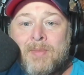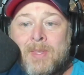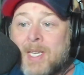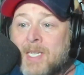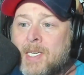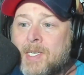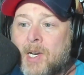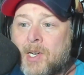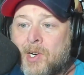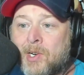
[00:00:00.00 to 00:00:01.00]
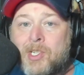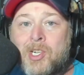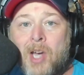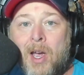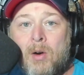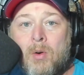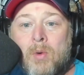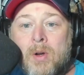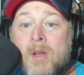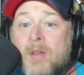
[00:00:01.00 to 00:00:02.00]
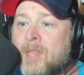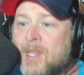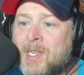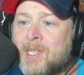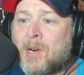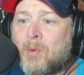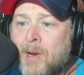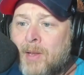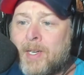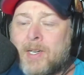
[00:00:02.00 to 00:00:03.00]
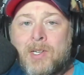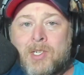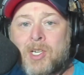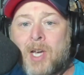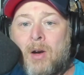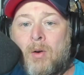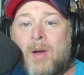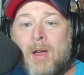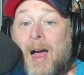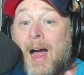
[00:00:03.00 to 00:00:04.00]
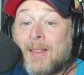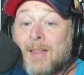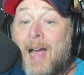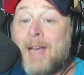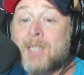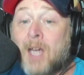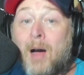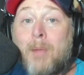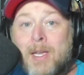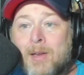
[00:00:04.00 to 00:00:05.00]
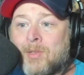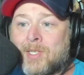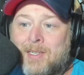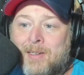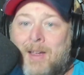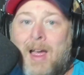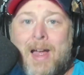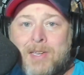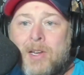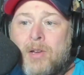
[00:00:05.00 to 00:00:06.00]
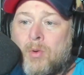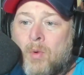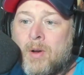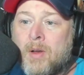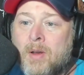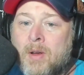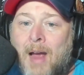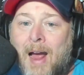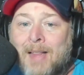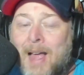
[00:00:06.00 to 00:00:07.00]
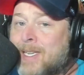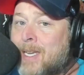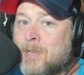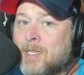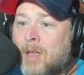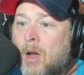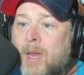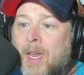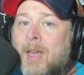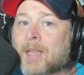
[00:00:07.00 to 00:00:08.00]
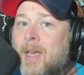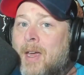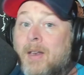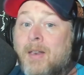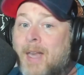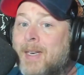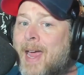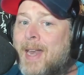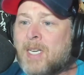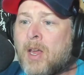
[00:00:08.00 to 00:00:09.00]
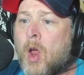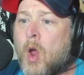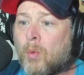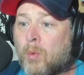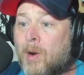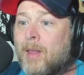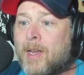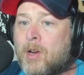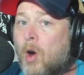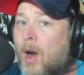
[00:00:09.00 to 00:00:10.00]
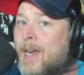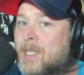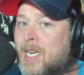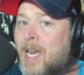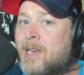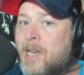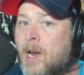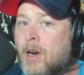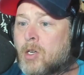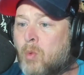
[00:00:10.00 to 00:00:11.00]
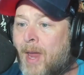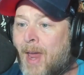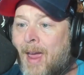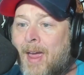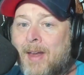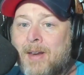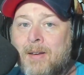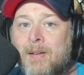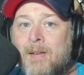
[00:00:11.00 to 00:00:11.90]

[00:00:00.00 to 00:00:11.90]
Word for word: This is a good show. This is a really good show. I like Tom Hiddleston. I do. I liked him as Loki in that in that really great ten years we had